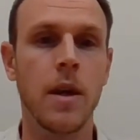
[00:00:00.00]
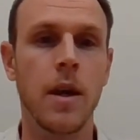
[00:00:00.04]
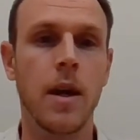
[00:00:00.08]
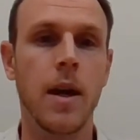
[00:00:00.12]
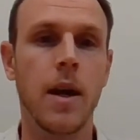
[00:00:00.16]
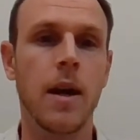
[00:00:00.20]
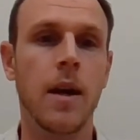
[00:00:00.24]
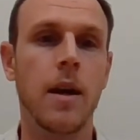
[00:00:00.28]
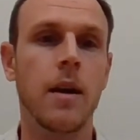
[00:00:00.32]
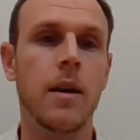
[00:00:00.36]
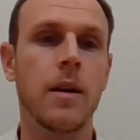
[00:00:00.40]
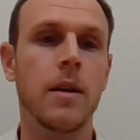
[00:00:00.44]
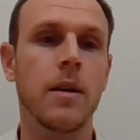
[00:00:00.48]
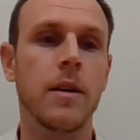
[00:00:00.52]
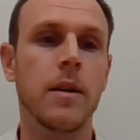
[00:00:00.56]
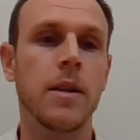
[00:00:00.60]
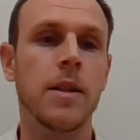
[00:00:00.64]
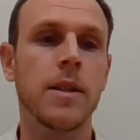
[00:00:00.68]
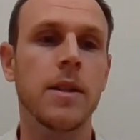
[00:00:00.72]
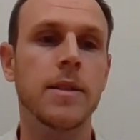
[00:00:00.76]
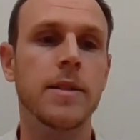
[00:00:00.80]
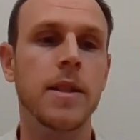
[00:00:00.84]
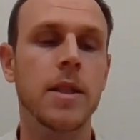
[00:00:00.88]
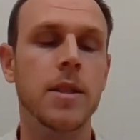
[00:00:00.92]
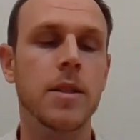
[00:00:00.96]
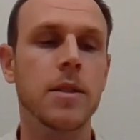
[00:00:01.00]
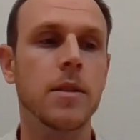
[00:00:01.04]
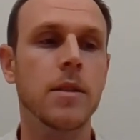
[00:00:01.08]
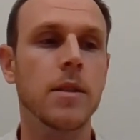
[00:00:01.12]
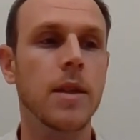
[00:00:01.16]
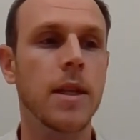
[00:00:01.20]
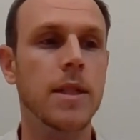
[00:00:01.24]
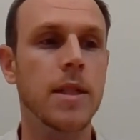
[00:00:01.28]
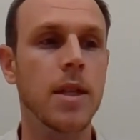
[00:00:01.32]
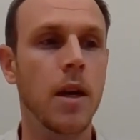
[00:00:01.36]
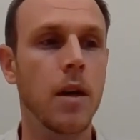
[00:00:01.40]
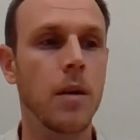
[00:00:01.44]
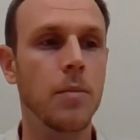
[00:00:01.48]
And essentially,
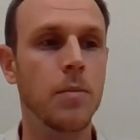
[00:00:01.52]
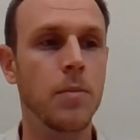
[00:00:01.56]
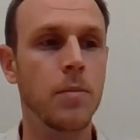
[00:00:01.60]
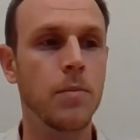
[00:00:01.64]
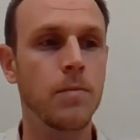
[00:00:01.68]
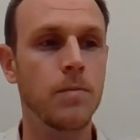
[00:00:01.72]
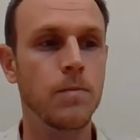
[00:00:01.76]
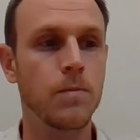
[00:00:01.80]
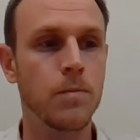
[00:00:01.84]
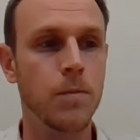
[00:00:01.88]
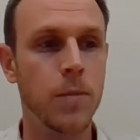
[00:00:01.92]
I tell